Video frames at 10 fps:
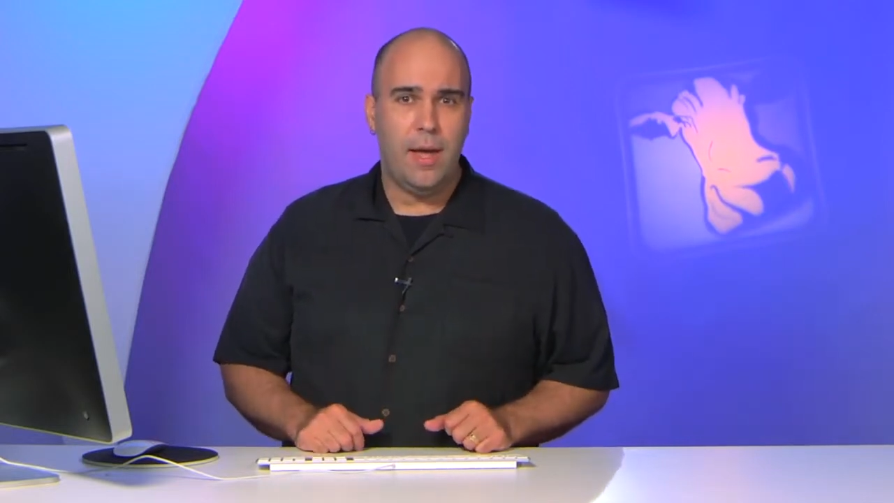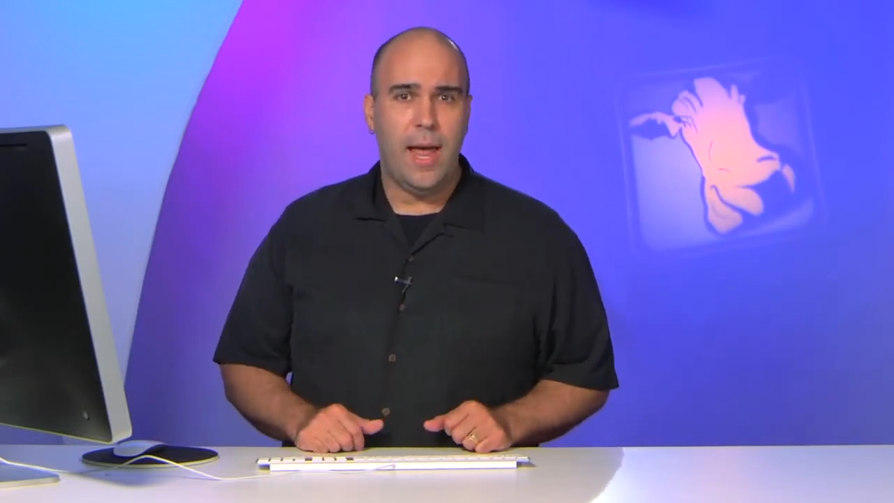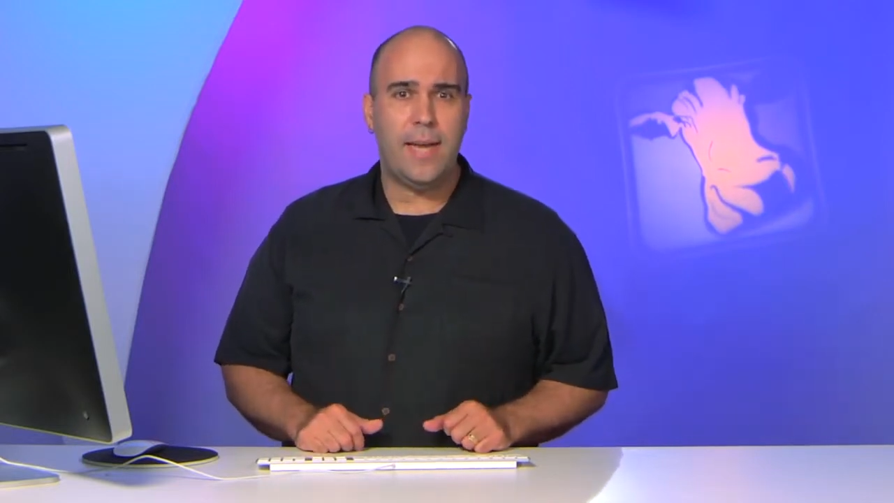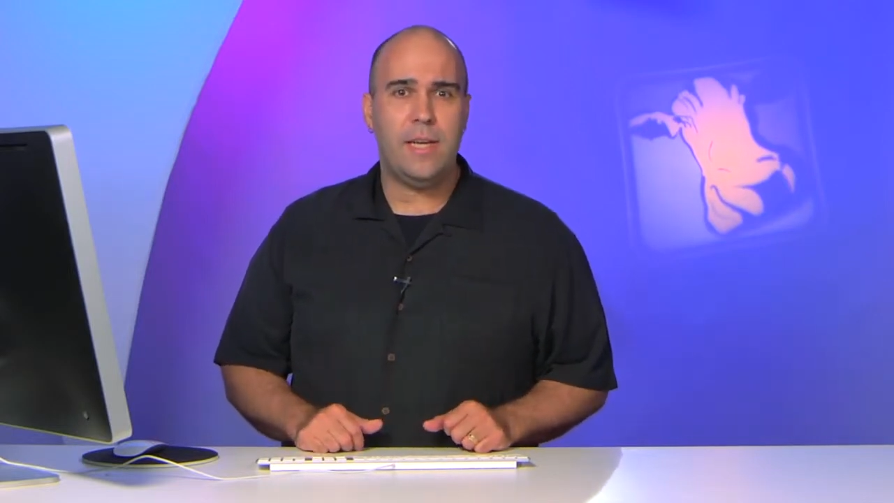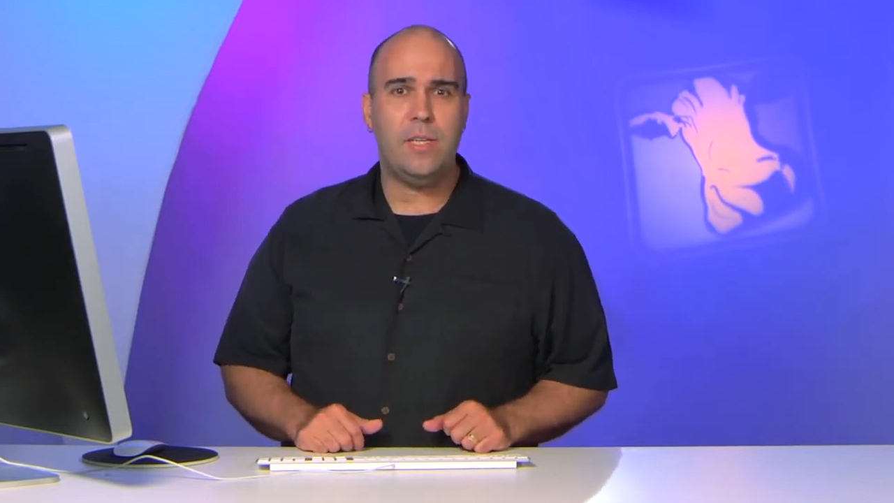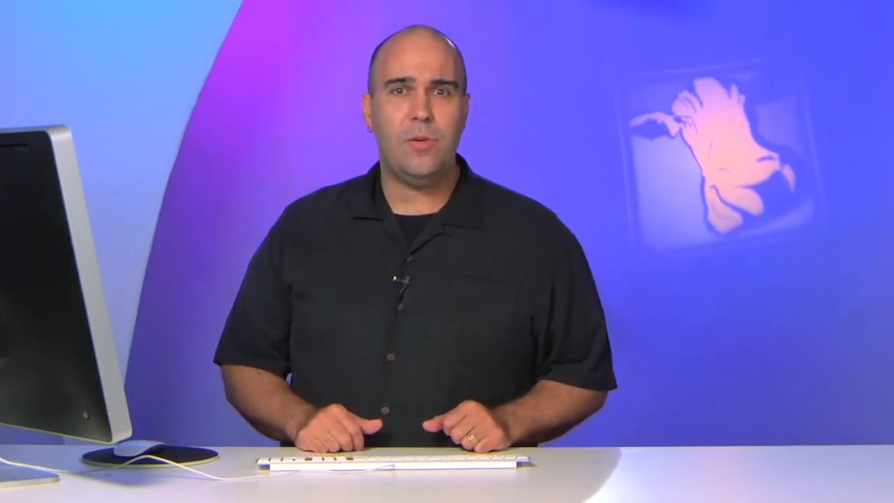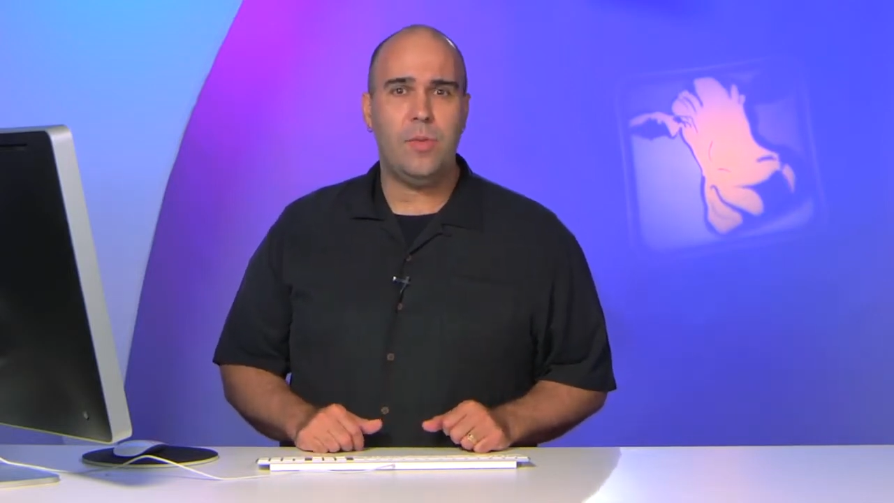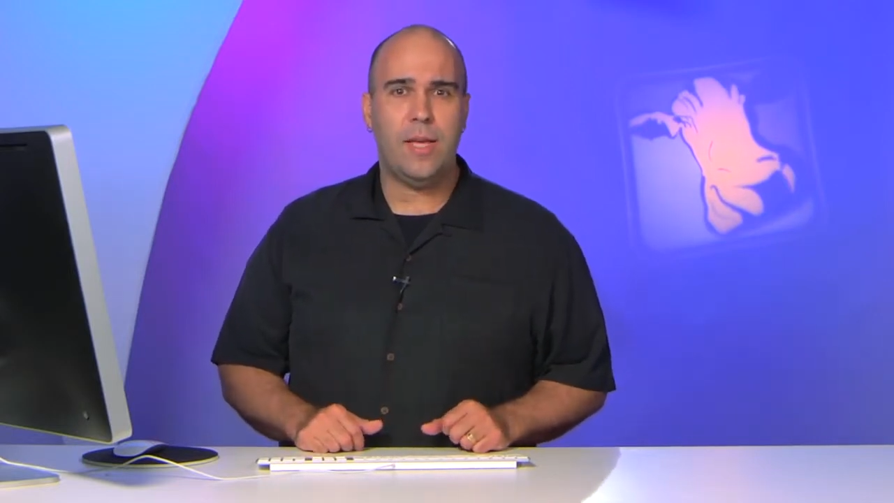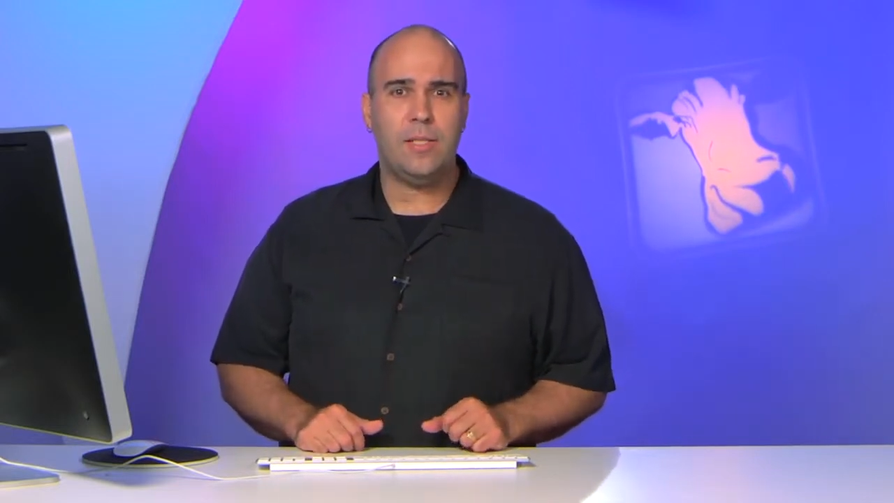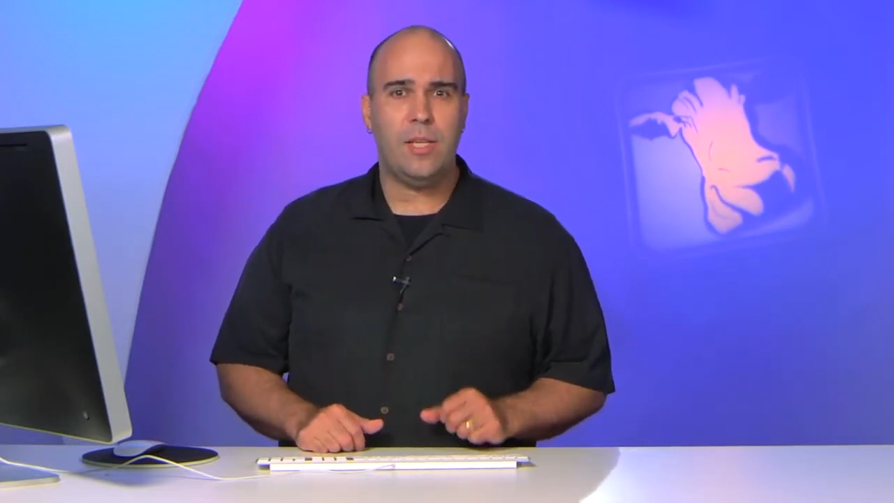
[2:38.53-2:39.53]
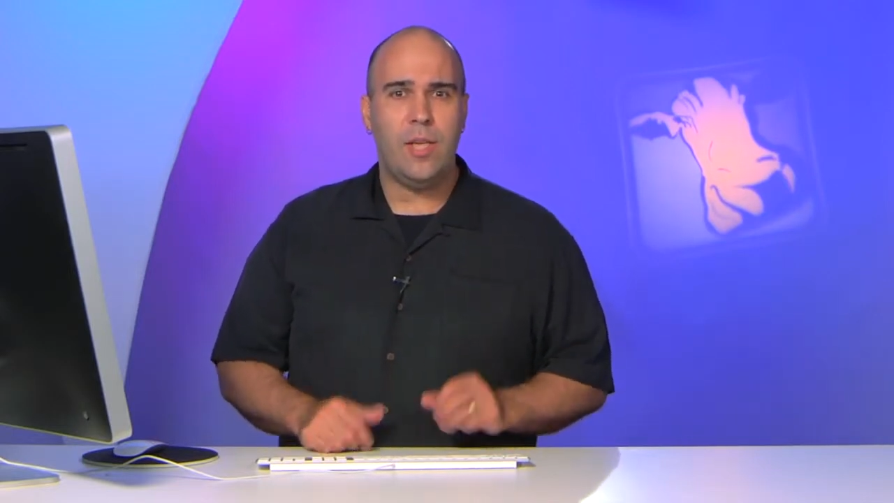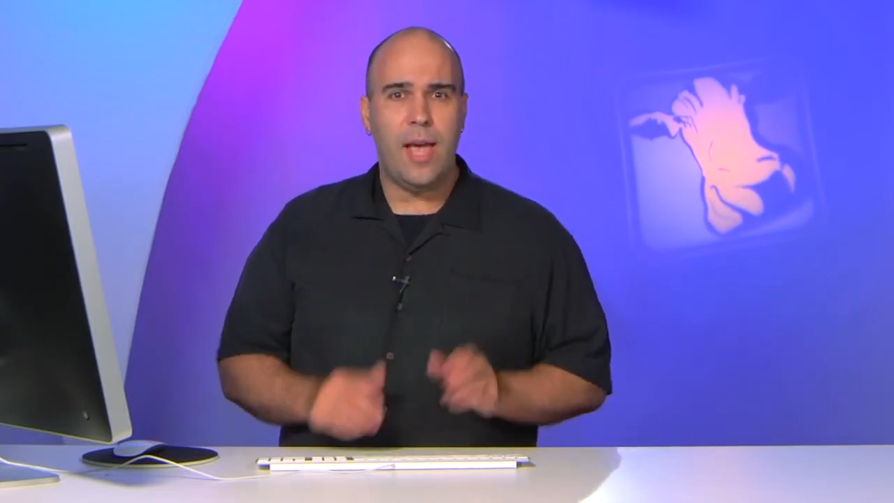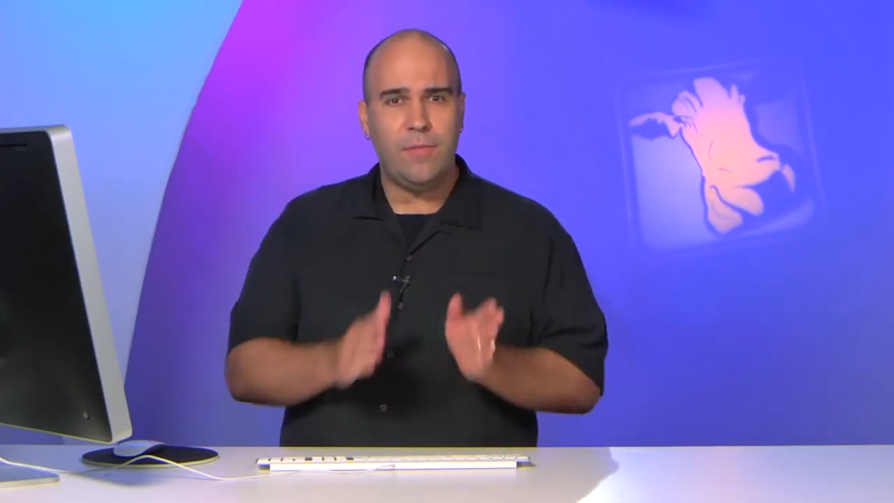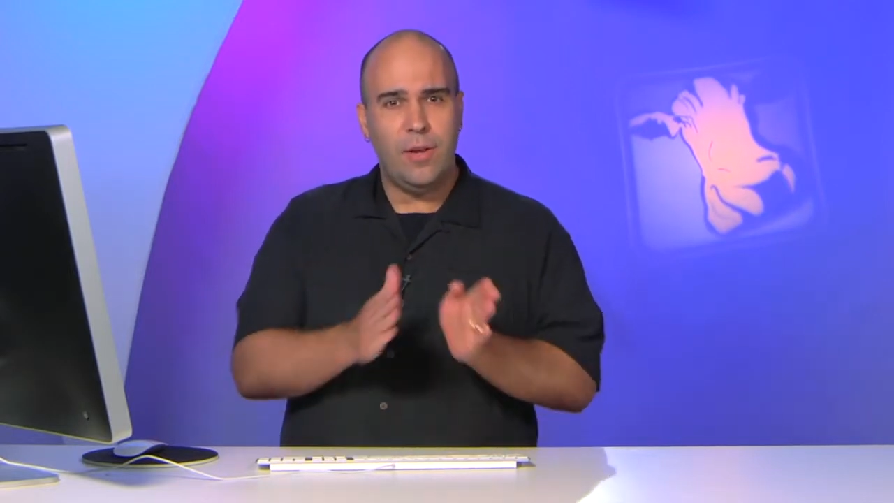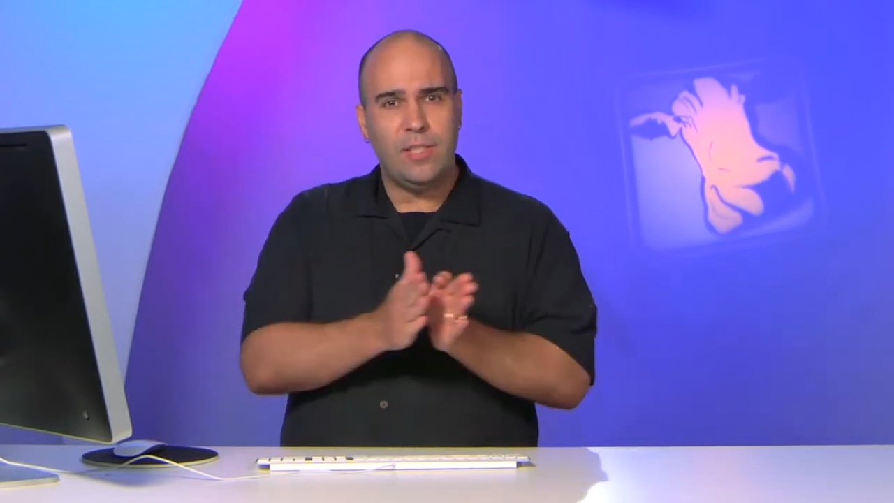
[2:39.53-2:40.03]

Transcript: And to do this, you have to